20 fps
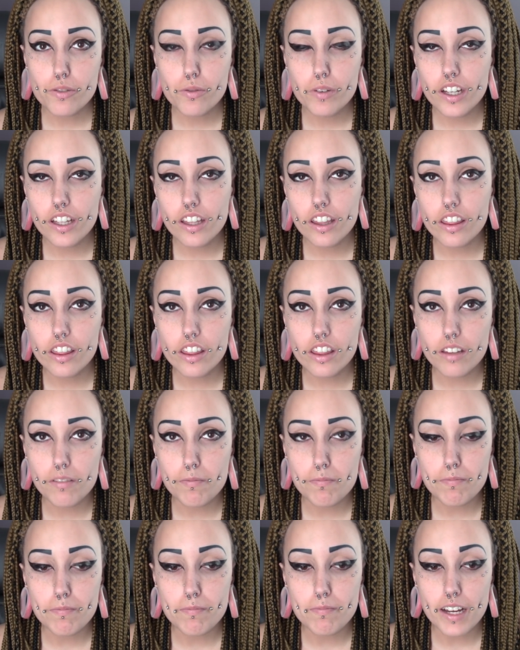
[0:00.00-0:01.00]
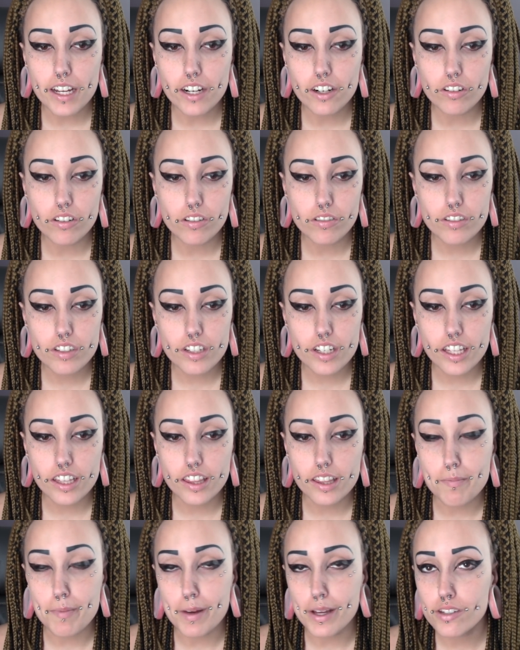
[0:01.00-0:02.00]
with metal to get
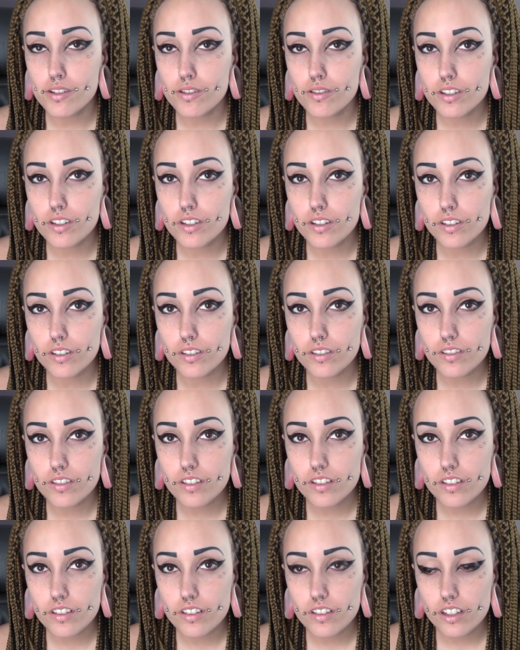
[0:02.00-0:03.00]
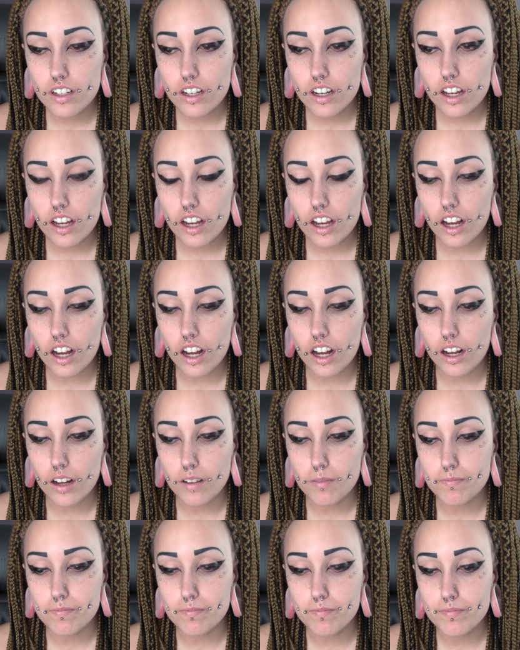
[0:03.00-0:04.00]
the best results.
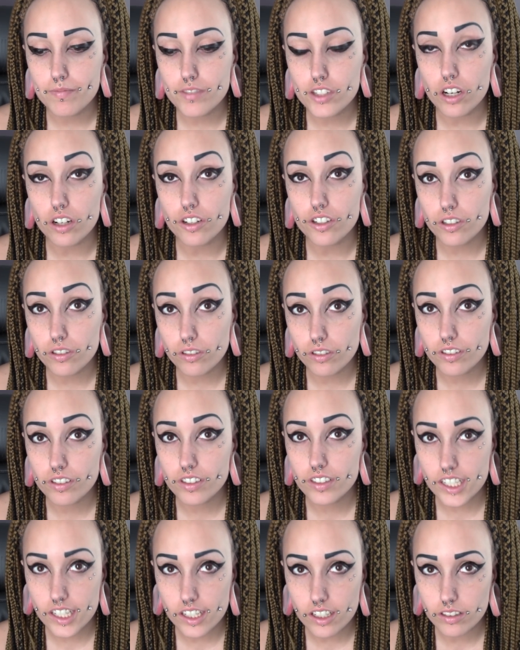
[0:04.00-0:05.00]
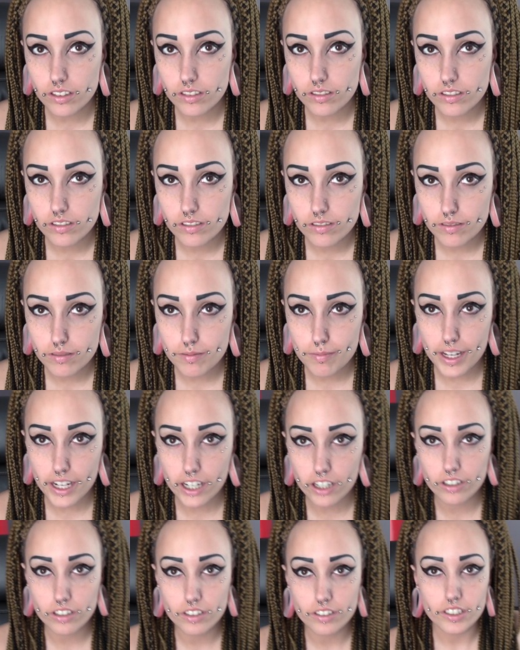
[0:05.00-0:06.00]
Surgical steel,
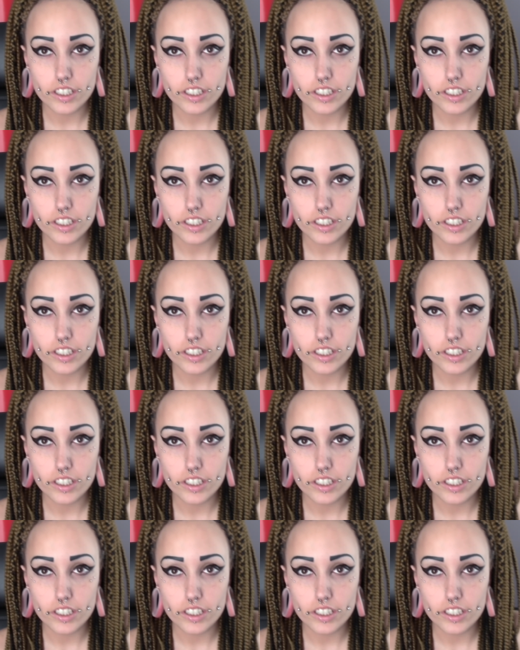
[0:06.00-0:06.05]
metal.